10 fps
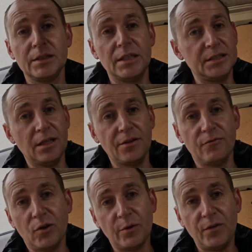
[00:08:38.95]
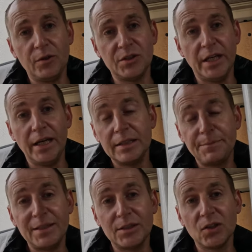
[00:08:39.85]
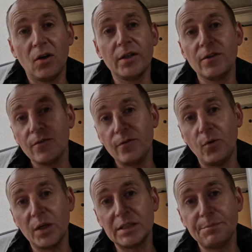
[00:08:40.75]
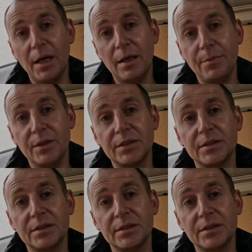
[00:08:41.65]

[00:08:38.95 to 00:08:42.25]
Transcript: So there's nothing wrong with using it. It's been designed for this purpose.